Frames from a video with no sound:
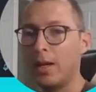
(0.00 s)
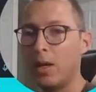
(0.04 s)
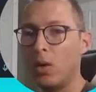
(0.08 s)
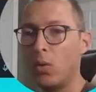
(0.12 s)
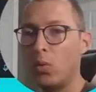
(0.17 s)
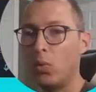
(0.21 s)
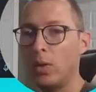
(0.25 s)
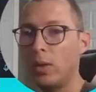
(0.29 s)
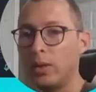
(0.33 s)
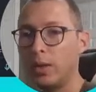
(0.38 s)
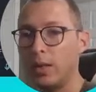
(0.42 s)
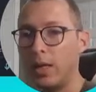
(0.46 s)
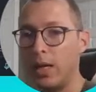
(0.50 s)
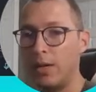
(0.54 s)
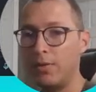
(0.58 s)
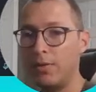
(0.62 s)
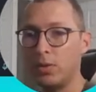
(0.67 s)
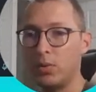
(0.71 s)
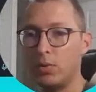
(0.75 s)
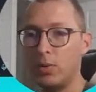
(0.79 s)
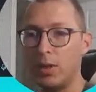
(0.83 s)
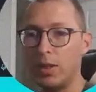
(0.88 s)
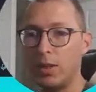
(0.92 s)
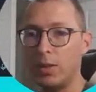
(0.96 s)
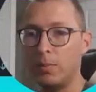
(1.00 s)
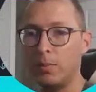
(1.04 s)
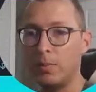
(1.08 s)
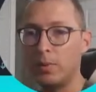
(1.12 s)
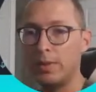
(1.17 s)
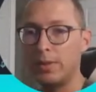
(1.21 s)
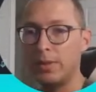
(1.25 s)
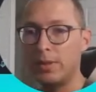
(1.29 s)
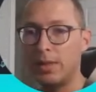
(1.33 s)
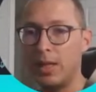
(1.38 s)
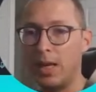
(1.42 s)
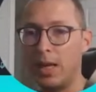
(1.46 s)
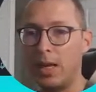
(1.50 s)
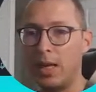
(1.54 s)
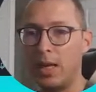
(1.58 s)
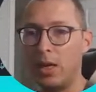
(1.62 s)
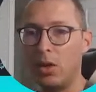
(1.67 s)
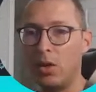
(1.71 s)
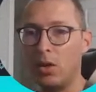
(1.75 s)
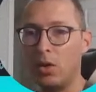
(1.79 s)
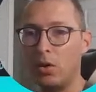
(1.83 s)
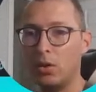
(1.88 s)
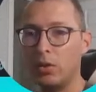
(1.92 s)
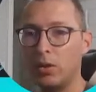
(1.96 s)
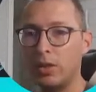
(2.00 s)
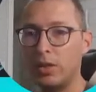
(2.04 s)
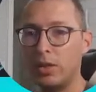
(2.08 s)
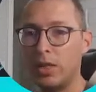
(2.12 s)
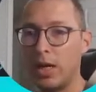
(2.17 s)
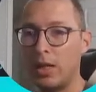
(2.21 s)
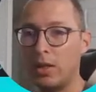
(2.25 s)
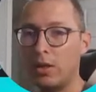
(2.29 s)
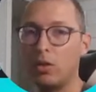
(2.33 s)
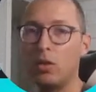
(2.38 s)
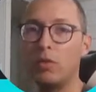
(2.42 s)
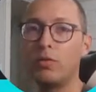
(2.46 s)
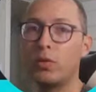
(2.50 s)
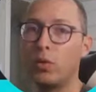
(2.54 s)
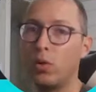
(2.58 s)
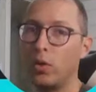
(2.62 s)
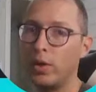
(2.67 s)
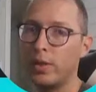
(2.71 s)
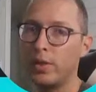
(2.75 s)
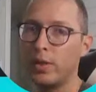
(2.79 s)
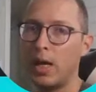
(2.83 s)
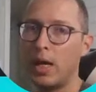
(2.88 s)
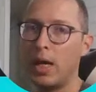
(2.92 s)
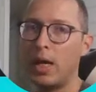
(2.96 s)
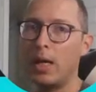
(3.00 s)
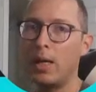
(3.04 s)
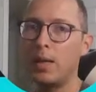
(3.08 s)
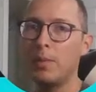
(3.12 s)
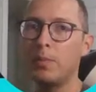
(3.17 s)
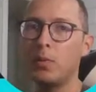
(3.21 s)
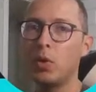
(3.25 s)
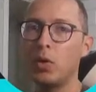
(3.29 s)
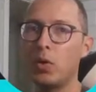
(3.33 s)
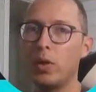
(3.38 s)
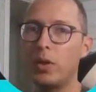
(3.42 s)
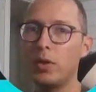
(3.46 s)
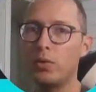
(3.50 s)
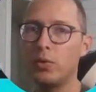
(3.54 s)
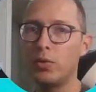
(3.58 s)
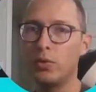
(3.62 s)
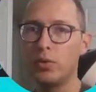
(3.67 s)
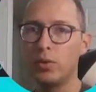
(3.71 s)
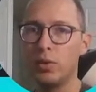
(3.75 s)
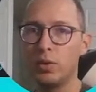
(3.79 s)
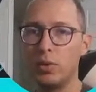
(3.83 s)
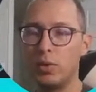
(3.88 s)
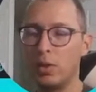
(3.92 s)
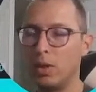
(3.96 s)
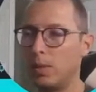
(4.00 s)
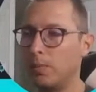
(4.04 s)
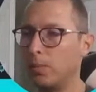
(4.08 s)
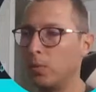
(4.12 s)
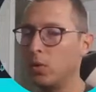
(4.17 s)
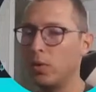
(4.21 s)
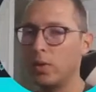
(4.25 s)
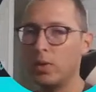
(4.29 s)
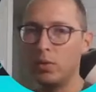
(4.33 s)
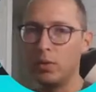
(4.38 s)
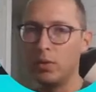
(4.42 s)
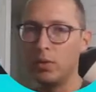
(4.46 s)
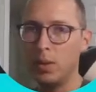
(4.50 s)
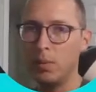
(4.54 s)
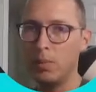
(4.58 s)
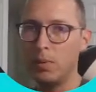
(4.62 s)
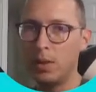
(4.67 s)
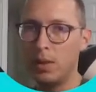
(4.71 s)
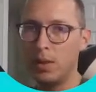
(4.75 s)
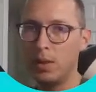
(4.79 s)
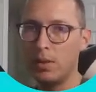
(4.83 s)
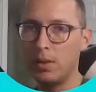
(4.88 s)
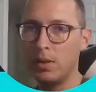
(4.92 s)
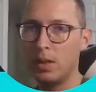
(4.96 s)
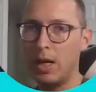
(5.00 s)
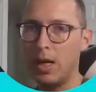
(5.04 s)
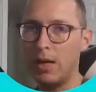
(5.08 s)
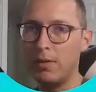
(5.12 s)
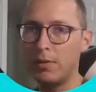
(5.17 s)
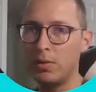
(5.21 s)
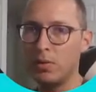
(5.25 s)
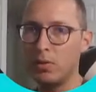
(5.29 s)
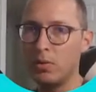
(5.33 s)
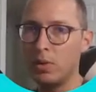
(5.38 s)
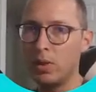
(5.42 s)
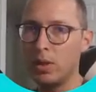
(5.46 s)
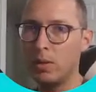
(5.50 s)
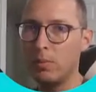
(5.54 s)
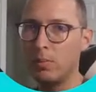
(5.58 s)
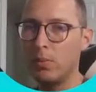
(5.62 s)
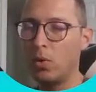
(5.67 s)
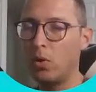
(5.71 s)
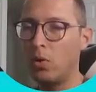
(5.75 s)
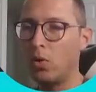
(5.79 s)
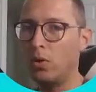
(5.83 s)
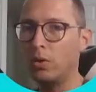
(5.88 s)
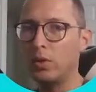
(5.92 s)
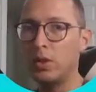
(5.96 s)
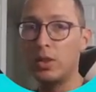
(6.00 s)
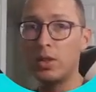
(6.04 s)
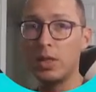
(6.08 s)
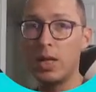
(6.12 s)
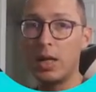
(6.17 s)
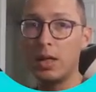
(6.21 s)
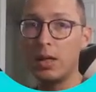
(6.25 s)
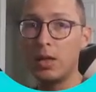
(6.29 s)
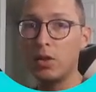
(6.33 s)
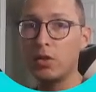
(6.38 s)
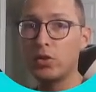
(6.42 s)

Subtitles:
Will the live stream stay on the channel? Of course, I'm going to keep this live stream on the channel.